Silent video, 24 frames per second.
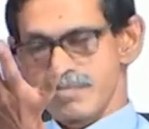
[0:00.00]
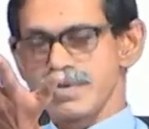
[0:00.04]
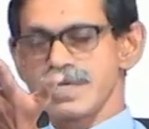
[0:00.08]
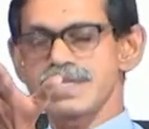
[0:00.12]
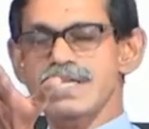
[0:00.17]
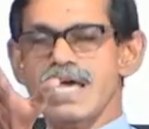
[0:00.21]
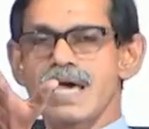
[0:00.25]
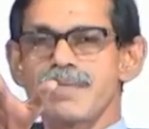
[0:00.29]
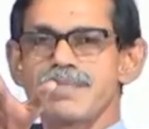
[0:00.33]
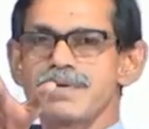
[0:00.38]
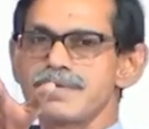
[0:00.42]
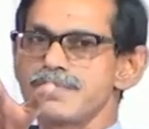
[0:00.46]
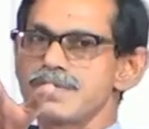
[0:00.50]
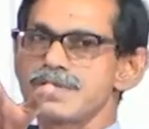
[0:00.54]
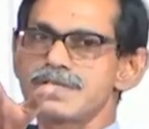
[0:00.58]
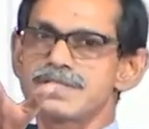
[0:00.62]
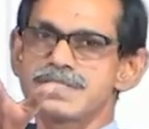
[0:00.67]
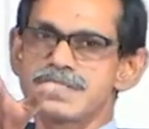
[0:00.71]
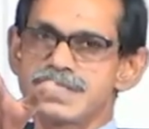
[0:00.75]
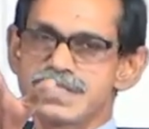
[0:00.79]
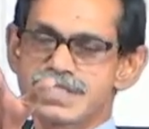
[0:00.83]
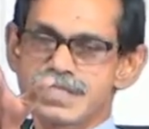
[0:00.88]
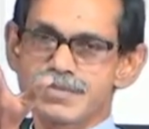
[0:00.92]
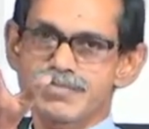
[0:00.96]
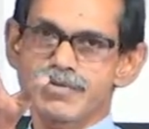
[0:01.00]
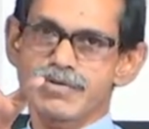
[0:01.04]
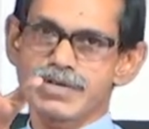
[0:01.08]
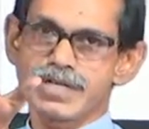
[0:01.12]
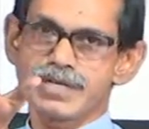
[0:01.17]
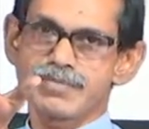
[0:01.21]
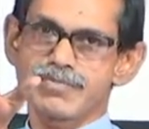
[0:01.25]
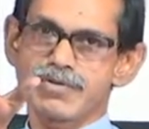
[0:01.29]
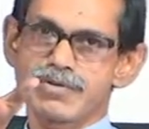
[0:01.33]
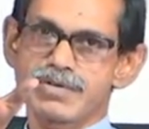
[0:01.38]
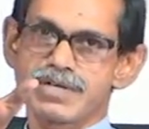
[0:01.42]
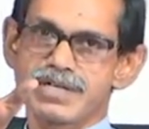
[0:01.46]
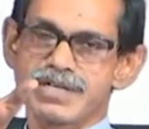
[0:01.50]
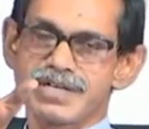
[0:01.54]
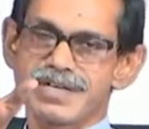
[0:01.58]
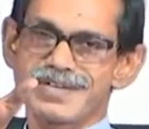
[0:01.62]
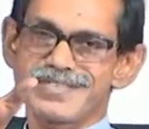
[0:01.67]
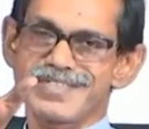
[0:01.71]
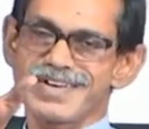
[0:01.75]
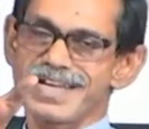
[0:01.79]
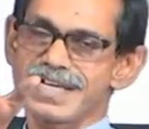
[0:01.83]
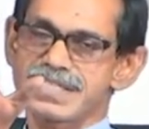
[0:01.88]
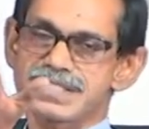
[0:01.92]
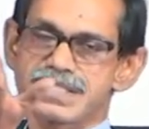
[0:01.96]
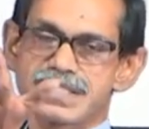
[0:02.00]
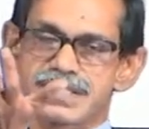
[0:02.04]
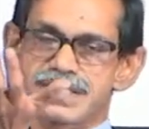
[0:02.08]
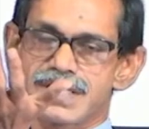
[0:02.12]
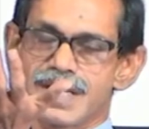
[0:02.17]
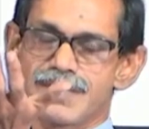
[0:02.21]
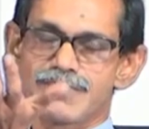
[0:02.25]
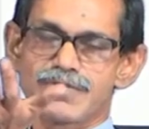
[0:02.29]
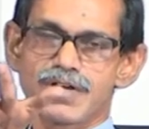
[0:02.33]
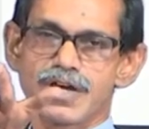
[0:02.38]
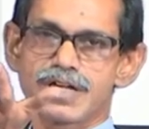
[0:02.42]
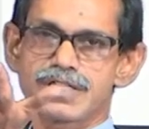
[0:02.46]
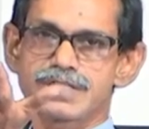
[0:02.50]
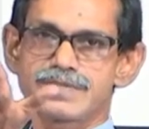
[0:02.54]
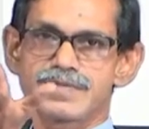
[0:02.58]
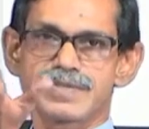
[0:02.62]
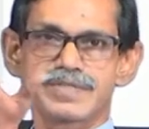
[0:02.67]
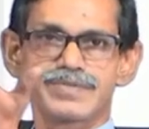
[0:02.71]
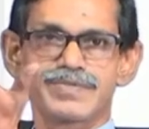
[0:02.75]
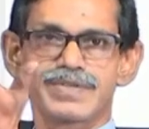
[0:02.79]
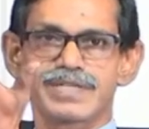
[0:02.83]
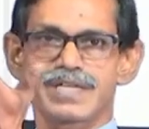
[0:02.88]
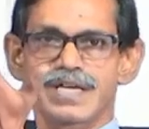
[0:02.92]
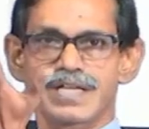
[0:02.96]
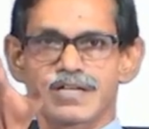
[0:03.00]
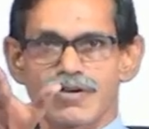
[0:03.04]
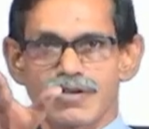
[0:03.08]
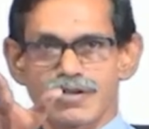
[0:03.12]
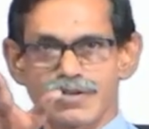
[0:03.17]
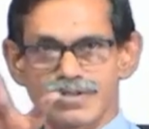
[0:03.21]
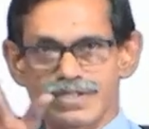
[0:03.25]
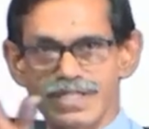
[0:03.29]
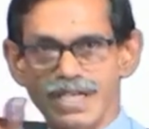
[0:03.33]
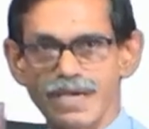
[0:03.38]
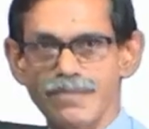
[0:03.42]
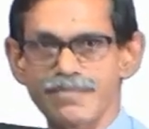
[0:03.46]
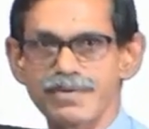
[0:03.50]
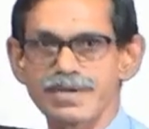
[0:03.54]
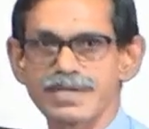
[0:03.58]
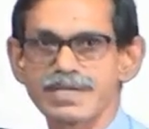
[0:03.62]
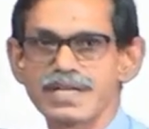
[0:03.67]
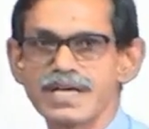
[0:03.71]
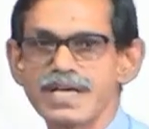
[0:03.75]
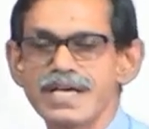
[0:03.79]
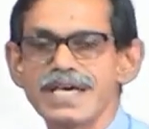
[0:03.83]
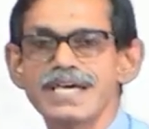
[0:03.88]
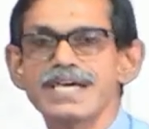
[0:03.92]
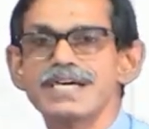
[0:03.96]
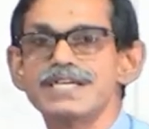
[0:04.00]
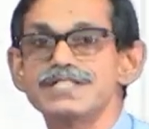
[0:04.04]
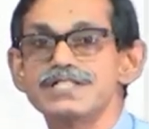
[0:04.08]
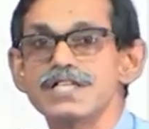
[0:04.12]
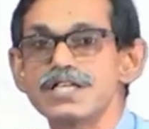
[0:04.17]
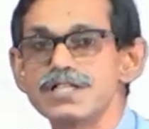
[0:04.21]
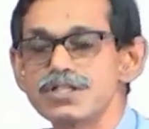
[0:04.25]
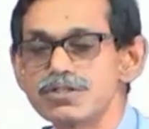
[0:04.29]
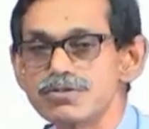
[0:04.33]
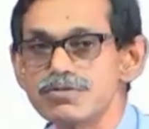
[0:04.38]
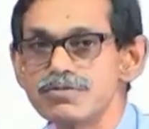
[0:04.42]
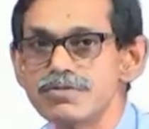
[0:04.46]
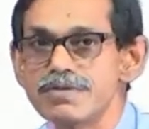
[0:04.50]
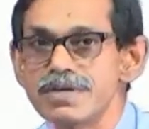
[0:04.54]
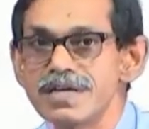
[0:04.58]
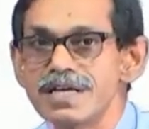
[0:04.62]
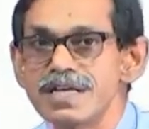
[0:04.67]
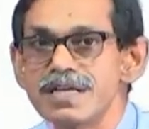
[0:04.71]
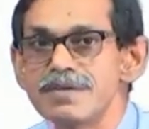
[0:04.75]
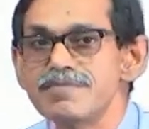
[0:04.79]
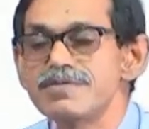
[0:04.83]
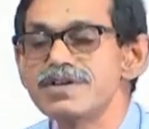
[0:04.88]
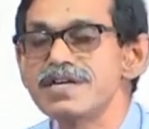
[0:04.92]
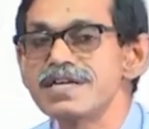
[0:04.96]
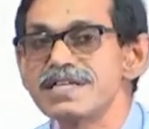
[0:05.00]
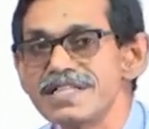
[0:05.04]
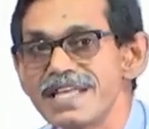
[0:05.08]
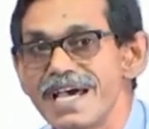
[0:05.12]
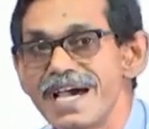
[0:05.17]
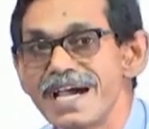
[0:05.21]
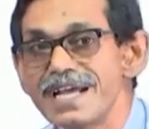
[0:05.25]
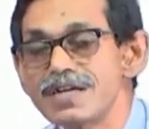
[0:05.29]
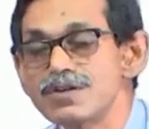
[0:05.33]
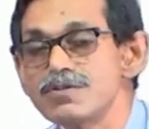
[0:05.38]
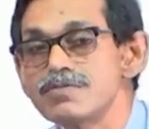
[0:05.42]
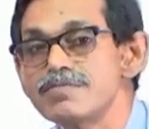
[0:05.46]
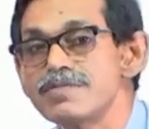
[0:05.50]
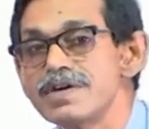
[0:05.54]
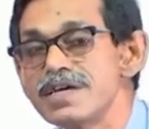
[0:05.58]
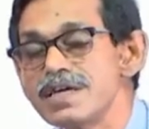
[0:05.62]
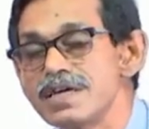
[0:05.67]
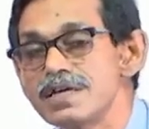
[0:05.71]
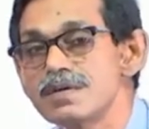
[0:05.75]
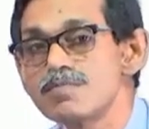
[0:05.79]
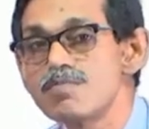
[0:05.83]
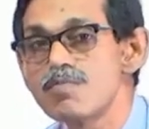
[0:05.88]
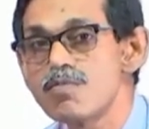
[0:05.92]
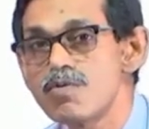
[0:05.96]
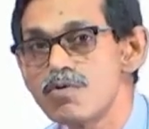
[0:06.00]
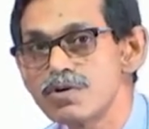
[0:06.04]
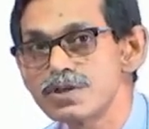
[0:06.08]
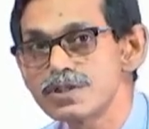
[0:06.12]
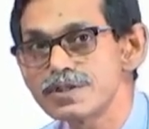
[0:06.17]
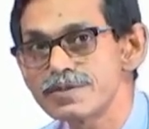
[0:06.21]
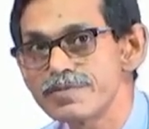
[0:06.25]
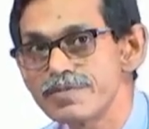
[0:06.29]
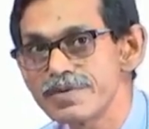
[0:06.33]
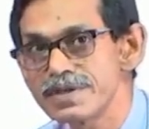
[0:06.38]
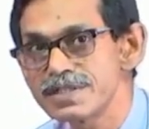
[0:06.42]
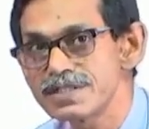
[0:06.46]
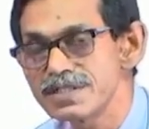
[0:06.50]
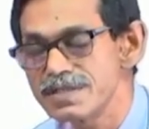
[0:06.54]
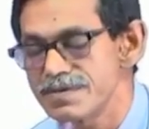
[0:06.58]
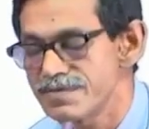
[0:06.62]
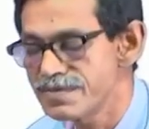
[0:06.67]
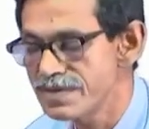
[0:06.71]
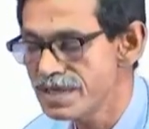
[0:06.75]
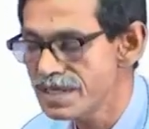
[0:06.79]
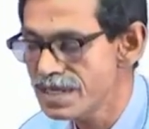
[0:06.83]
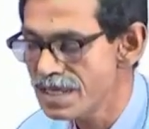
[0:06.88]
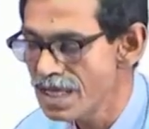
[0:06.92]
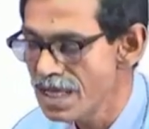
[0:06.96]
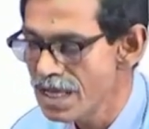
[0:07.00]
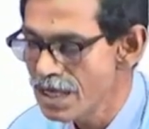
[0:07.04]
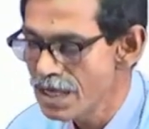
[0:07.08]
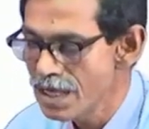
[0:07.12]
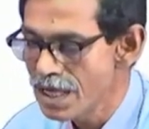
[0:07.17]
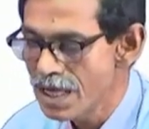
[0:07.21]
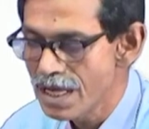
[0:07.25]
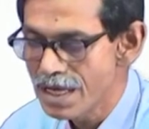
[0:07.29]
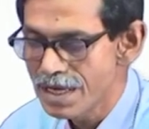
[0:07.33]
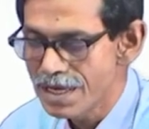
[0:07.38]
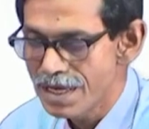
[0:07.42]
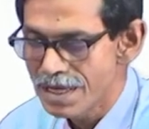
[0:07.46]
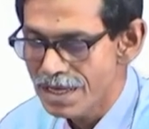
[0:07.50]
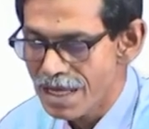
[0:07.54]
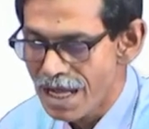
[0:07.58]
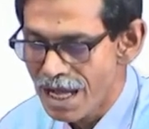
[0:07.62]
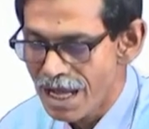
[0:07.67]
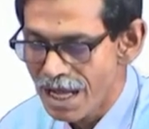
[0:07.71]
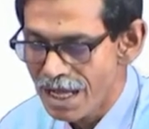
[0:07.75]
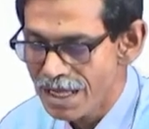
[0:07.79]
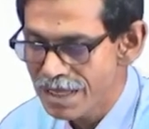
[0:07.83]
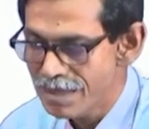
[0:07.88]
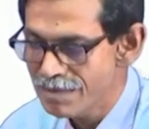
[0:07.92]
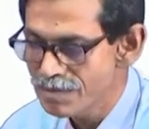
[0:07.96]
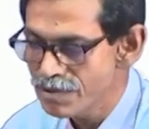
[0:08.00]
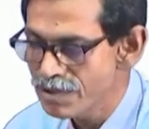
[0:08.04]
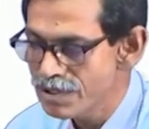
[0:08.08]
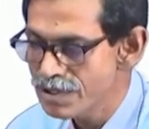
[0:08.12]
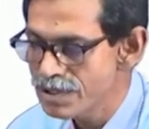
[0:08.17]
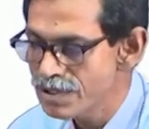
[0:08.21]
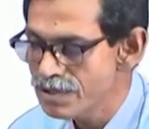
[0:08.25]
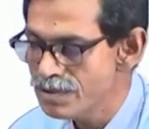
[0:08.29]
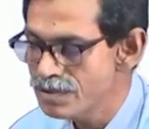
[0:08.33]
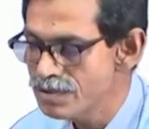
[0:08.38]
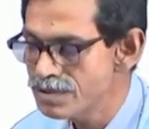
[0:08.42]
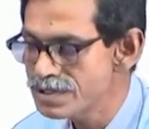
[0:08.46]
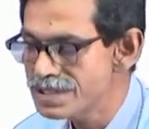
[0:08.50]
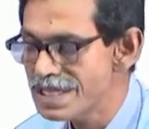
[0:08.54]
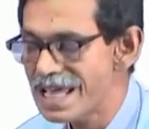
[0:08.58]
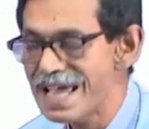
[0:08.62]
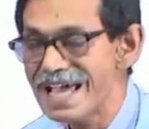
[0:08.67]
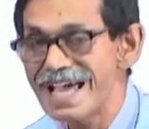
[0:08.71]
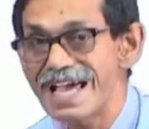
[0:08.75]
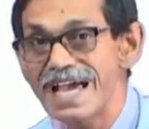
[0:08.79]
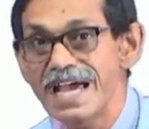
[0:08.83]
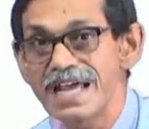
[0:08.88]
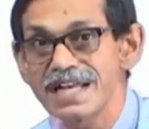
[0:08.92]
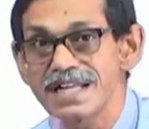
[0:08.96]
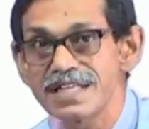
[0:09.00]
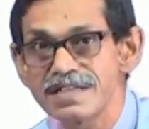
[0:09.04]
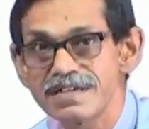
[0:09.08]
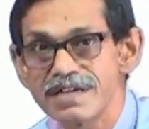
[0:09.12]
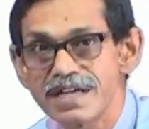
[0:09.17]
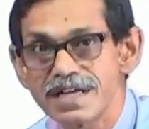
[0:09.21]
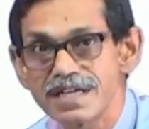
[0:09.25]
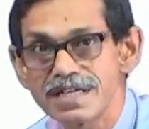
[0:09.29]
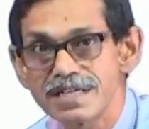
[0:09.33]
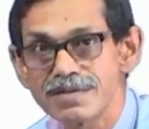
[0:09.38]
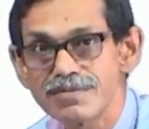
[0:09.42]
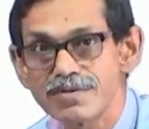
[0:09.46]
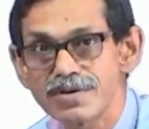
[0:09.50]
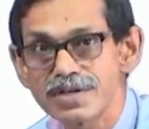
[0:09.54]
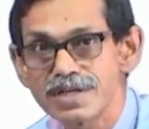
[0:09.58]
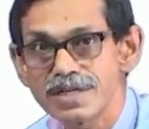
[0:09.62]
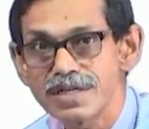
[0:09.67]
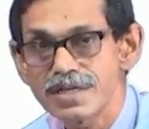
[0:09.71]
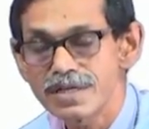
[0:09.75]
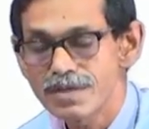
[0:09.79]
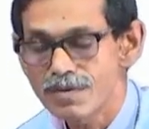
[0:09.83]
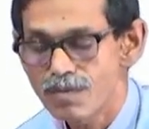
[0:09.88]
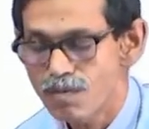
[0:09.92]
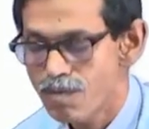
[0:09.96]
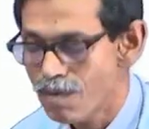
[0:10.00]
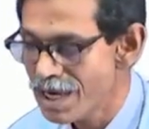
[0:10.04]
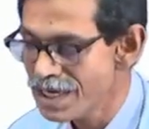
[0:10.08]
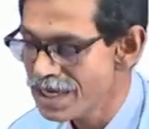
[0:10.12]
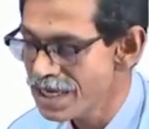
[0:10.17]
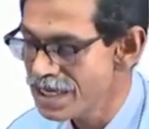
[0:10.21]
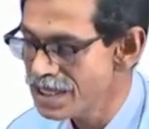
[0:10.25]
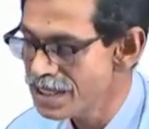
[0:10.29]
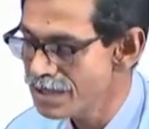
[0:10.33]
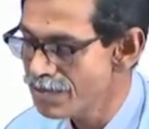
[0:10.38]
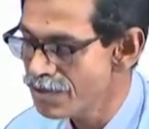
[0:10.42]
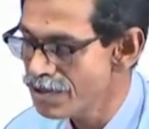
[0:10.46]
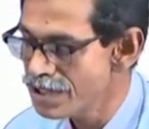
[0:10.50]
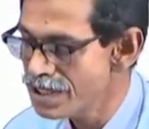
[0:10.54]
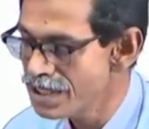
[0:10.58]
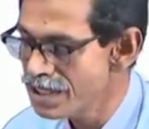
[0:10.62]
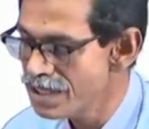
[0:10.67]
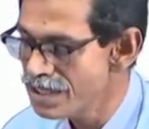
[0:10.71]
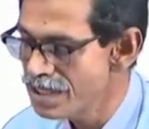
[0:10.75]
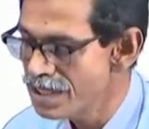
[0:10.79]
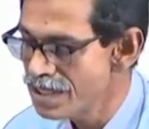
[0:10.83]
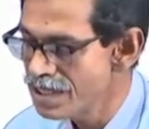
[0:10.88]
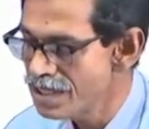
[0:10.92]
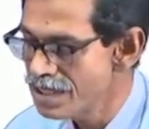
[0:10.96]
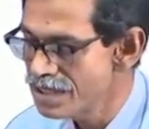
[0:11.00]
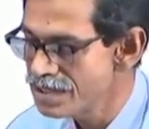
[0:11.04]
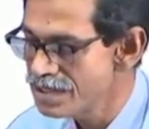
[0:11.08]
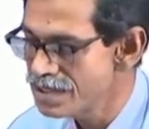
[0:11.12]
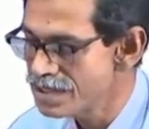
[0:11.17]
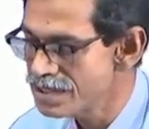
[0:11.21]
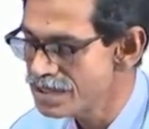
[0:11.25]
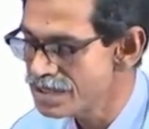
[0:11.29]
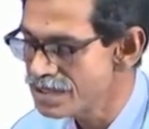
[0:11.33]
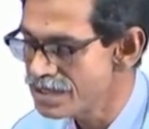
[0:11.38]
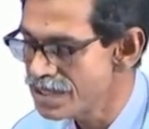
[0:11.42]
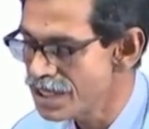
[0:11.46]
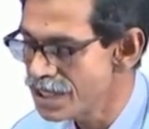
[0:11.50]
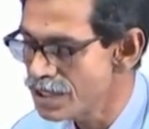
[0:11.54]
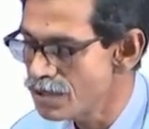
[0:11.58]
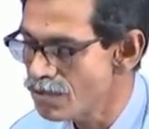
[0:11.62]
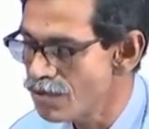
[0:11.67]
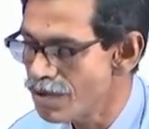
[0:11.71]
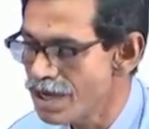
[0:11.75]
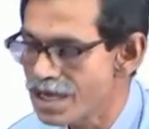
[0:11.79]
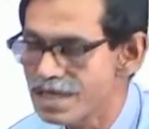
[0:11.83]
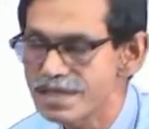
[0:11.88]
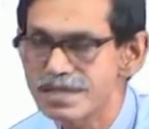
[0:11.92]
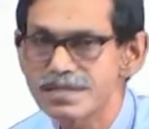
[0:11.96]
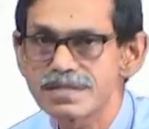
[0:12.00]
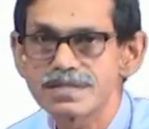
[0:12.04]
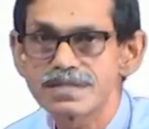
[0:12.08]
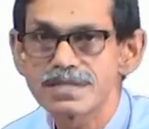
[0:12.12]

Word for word: it happened because it is a protein-protein interaction, some non-specific can always happen. Just to eliminate that, to make it more specific, I am going to use another antibody. What antibody? This red one.